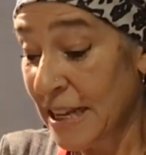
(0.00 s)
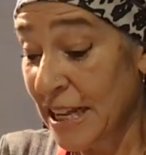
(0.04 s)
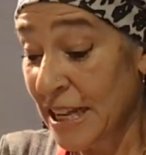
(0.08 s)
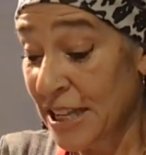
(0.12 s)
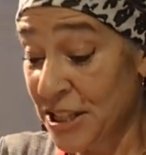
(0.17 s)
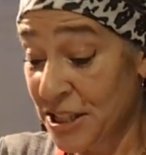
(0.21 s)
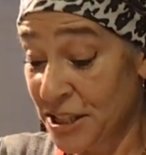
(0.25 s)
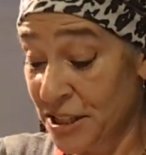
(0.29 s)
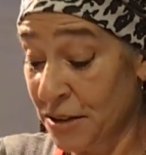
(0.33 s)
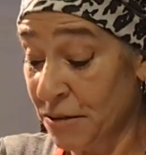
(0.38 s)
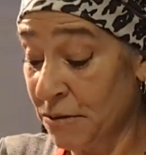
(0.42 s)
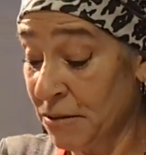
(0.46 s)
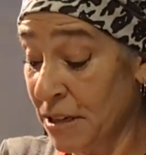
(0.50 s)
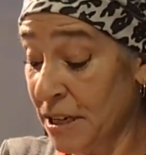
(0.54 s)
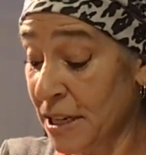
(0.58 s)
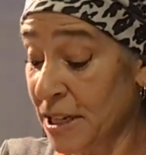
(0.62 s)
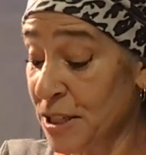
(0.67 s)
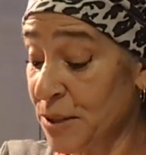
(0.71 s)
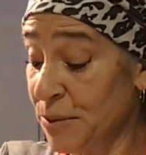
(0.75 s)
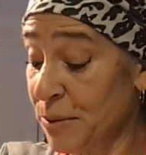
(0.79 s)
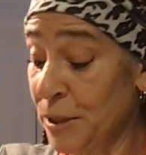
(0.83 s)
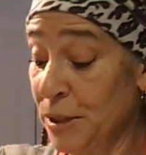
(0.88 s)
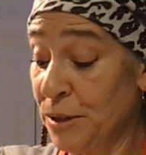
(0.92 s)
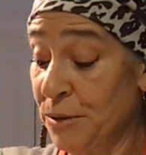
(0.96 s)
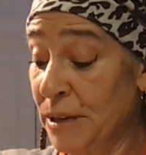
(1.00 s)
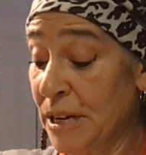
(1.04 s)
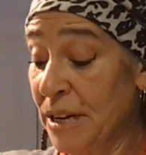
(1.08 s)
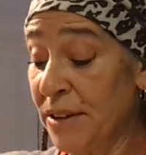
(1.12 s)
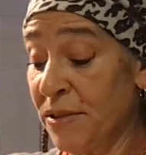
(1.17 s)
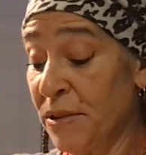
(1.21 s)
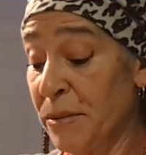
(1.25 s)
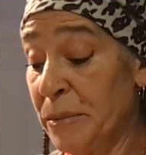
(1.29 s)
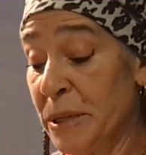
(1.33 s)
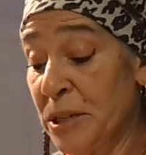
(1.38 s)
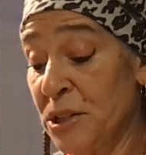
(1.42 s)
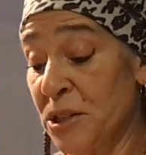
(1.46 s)
It's so nice when you
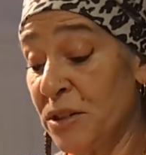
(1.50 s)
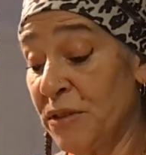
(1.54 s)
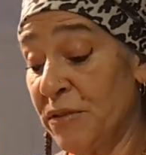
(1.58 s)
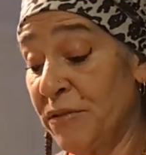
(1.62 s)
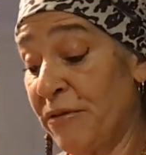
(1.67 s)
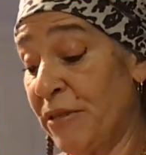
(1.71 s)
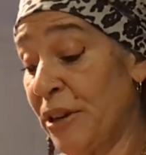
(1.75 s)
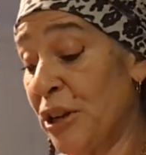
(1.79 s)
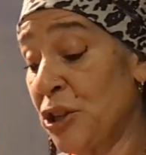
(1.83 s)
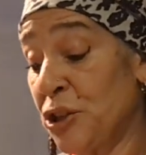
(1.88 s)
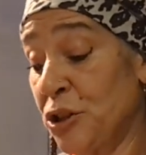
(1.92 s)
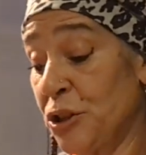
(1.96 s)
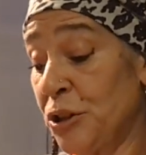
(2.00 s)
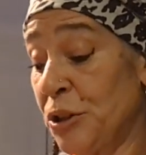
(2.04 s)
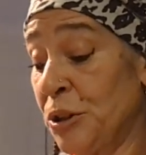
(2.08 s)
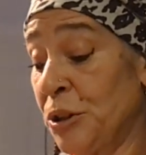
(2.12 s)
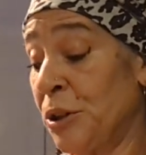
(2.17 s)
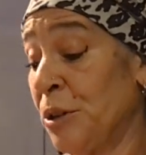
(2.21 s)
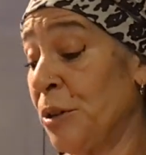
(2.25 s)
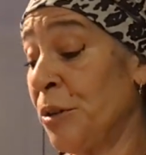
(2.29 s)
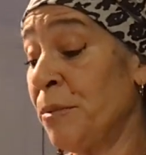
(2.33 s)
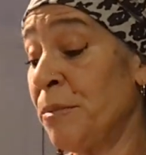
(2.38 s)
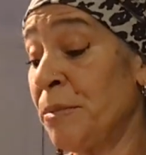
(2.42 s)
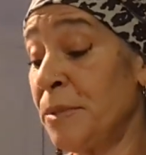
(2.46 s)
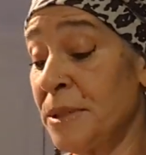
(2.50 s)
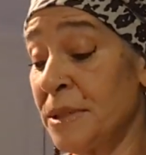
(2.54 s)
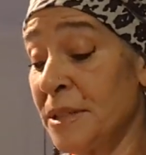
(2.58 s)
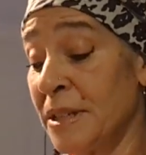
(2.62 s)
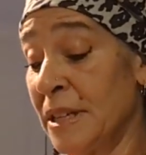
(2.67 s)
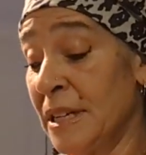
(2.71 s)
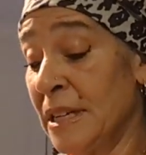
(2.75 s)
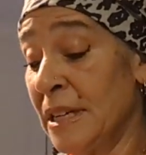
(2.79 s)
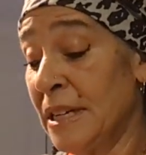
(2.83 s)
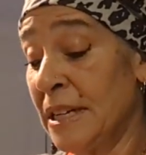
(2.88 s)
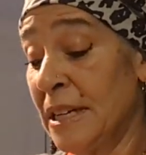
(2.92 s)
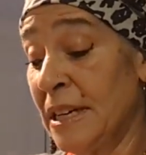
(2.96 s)
have a bunch of fresh herbs.